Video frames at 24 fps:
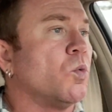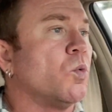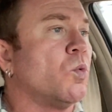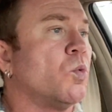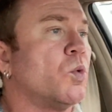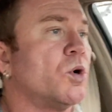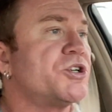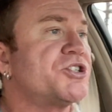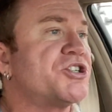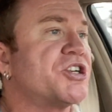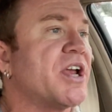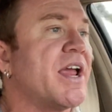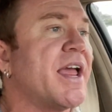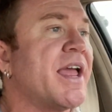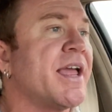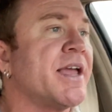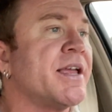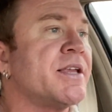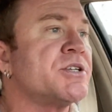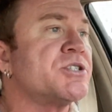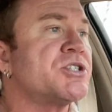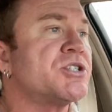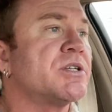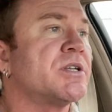We're
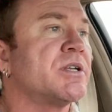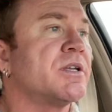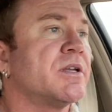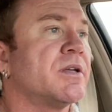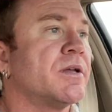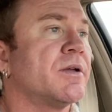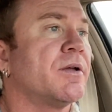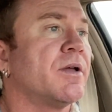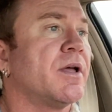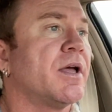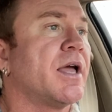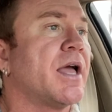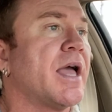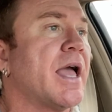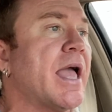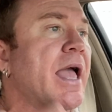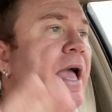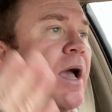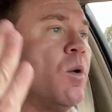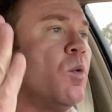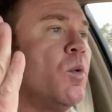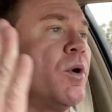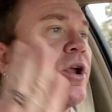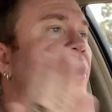changed
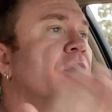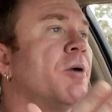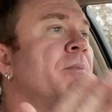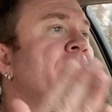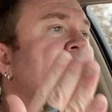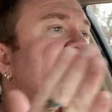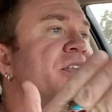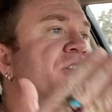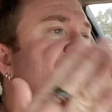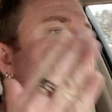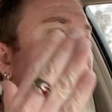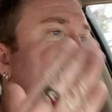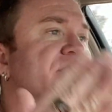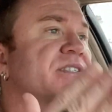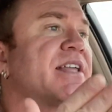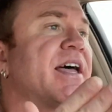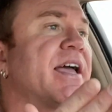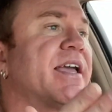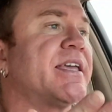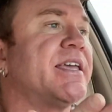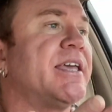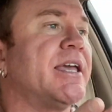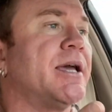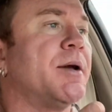and we are made just
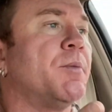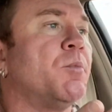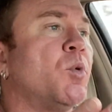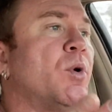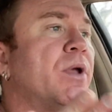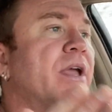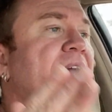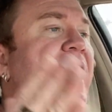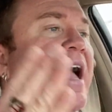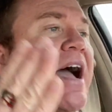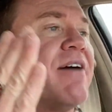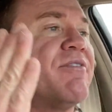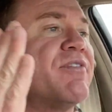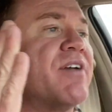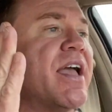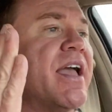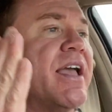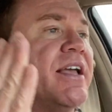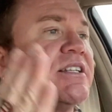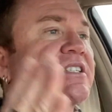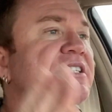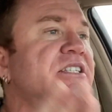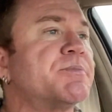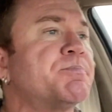like him. We have
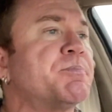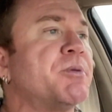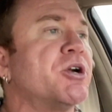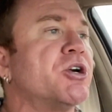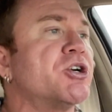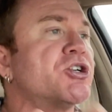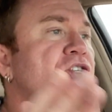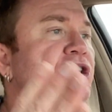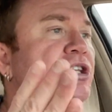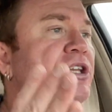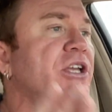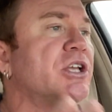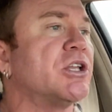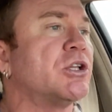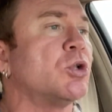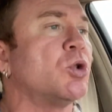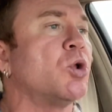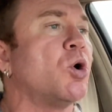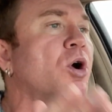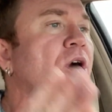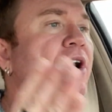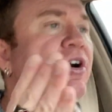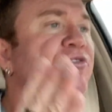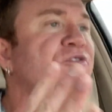a spiritually
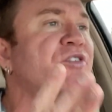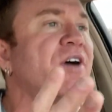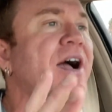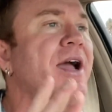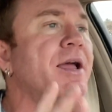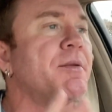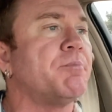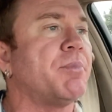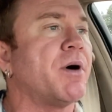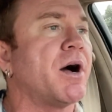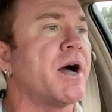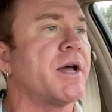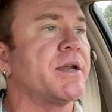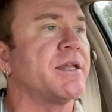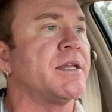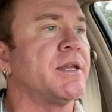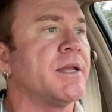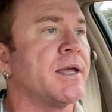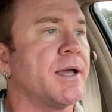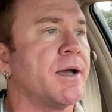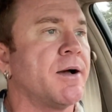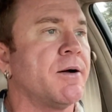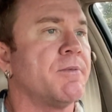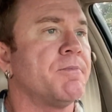glorified body
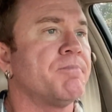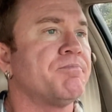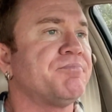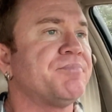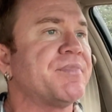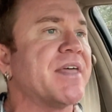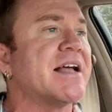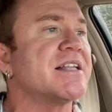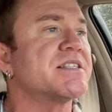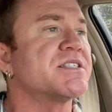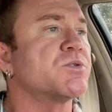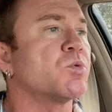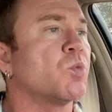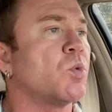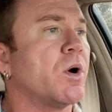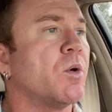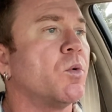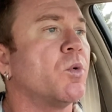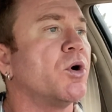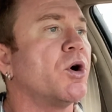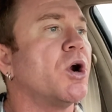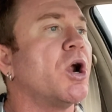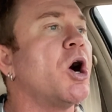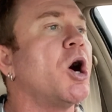now. That's what
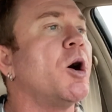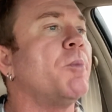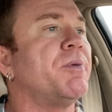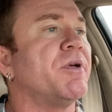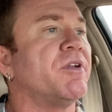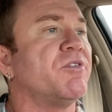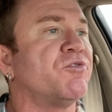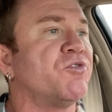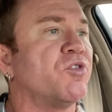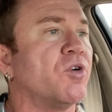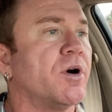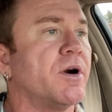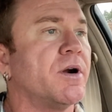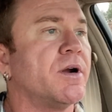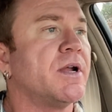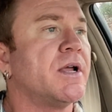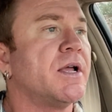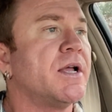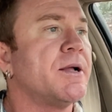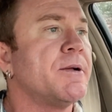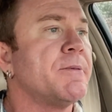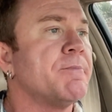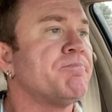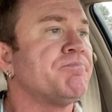we're hoping for.
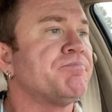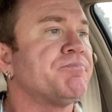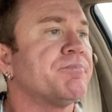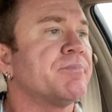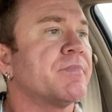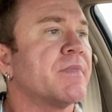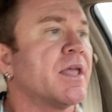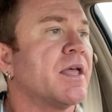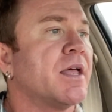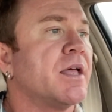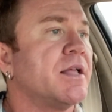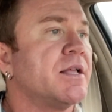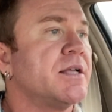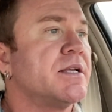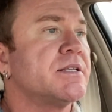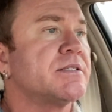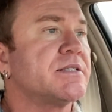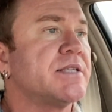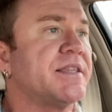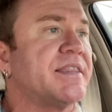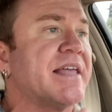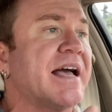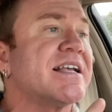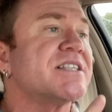
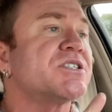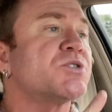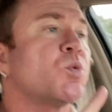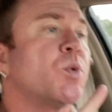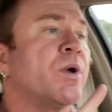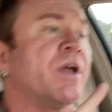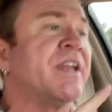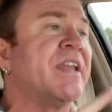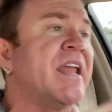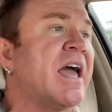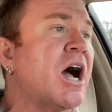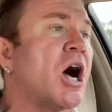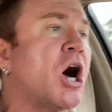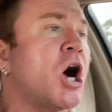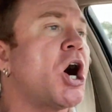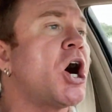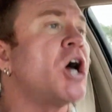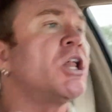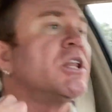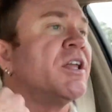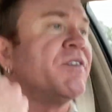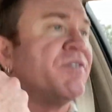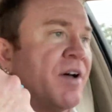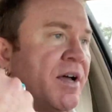See, that's when
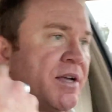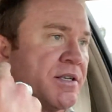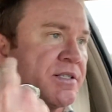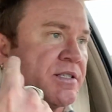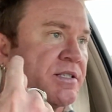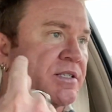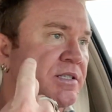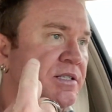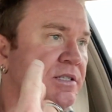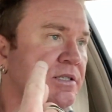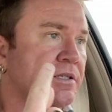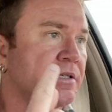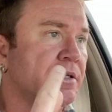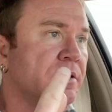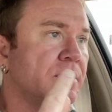all of us,